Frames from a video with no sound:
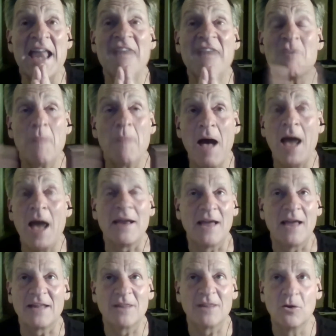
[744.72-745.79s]
never
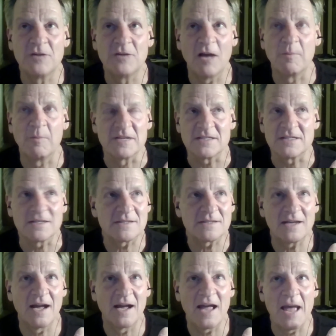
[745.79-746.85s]
mind like the hotel
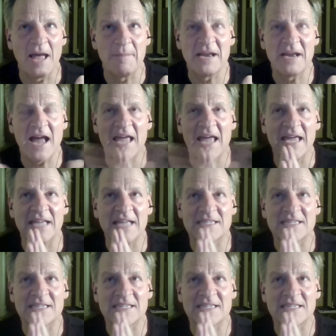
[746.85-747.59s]
business. In